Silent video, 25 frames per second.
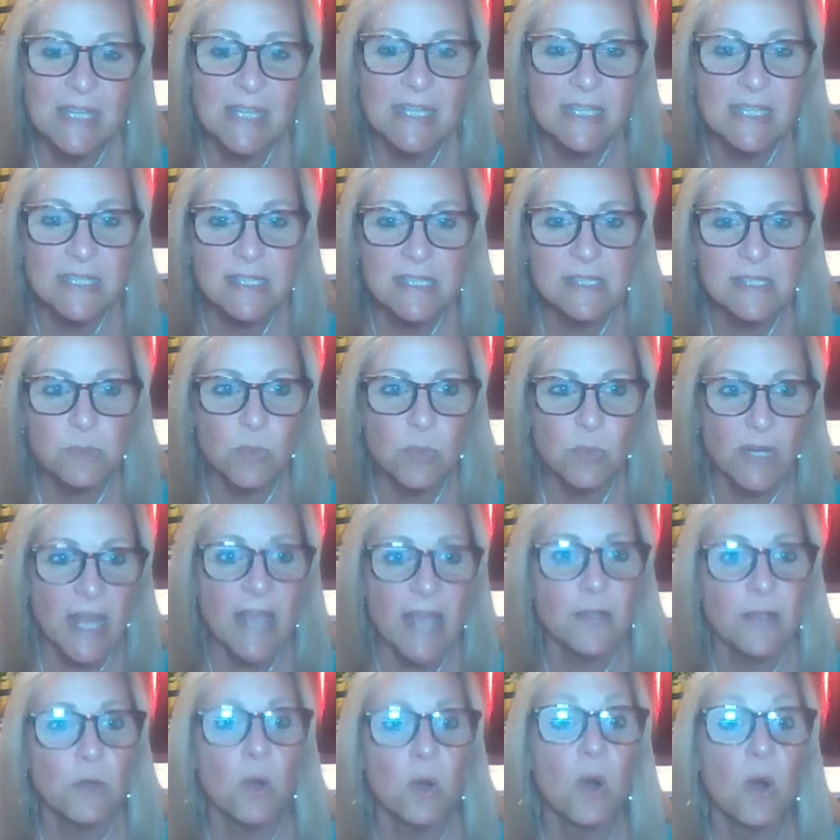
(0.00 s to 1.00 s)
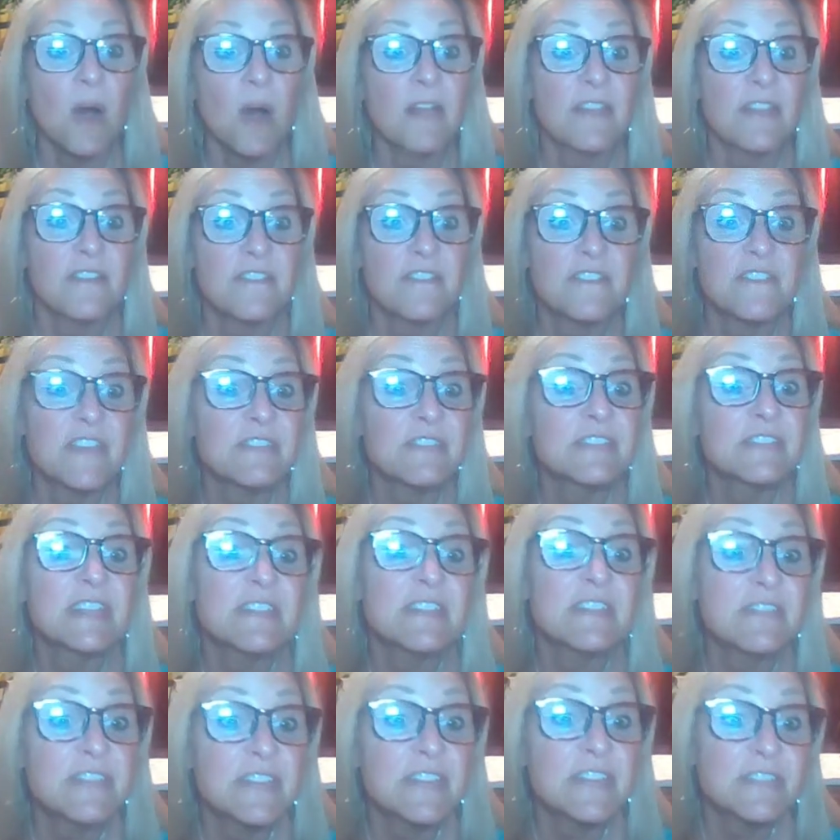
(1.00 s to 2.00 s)
is what I call the
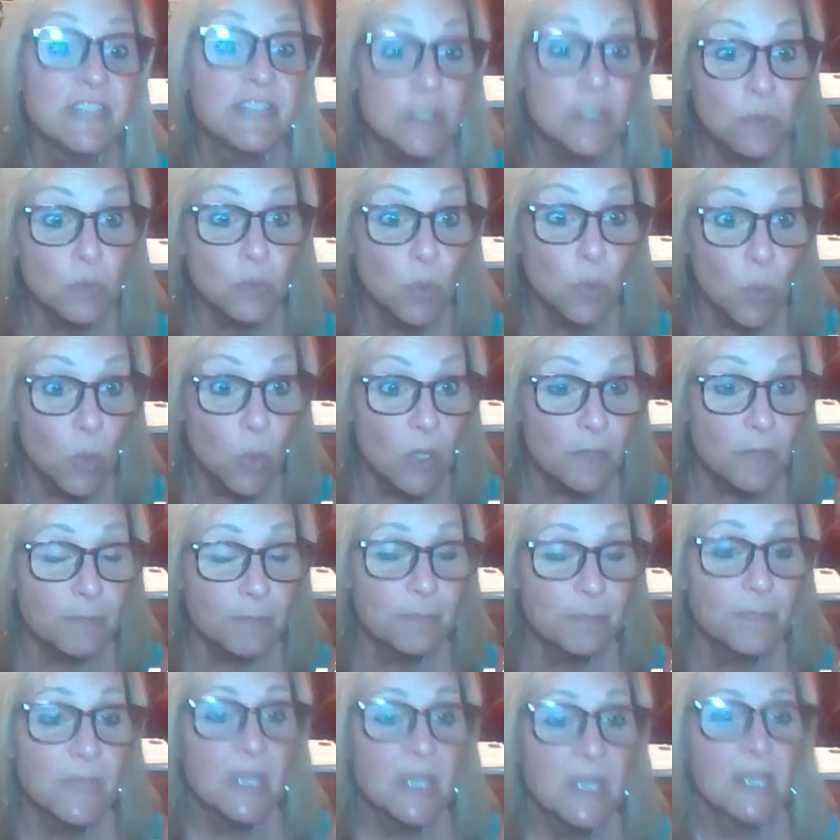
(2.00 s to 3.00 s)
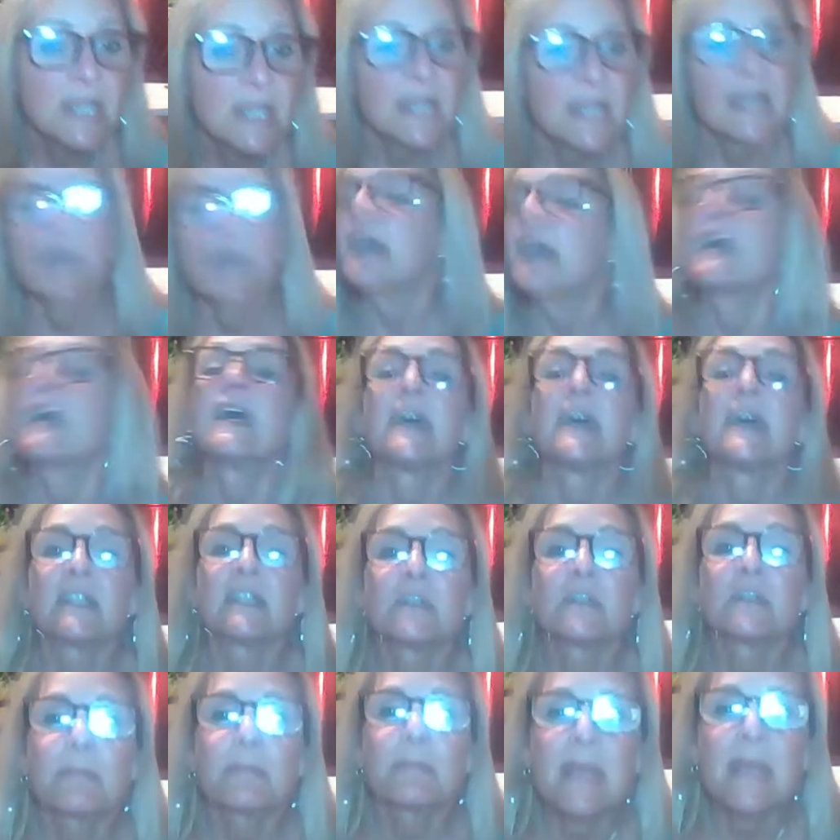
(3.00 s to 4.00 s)
50-50 rule.
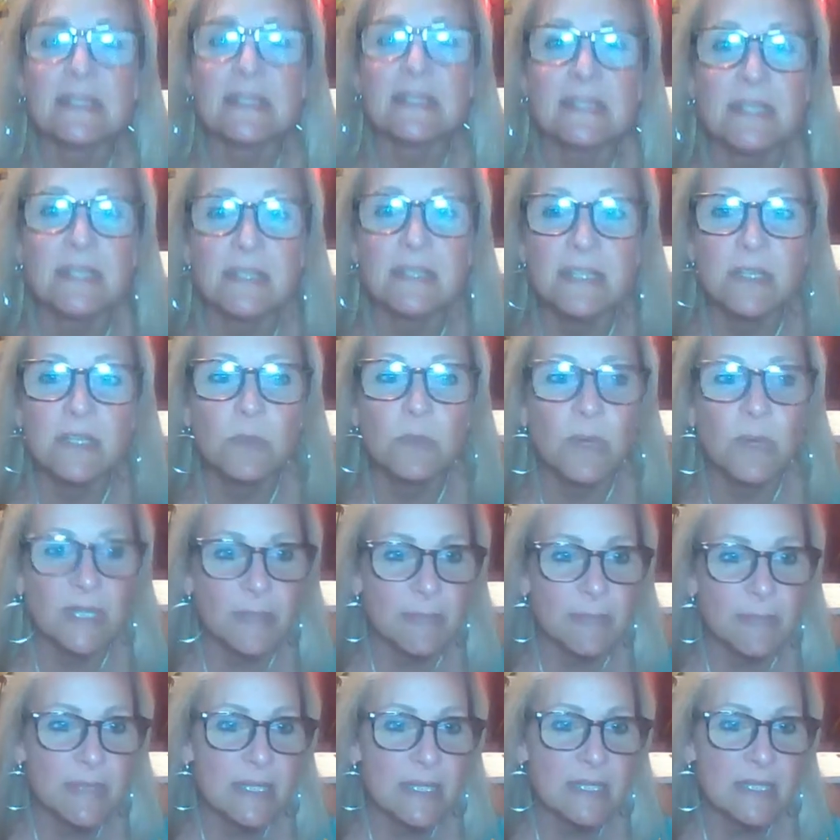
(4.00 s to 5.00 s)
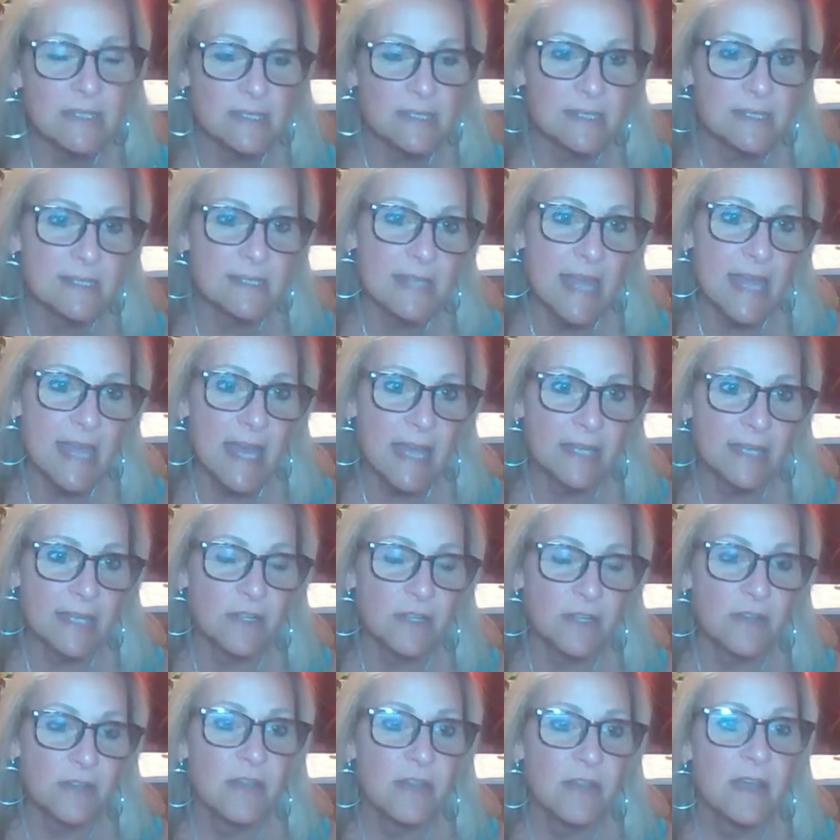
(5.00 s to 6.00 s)
And basically what it means is
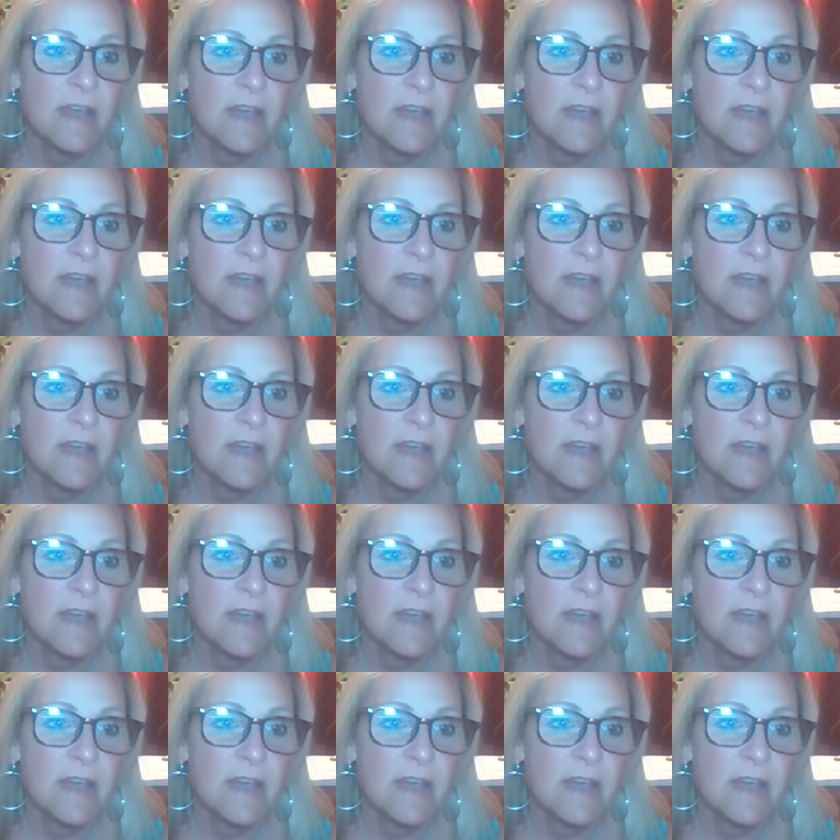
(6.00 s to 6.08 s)
that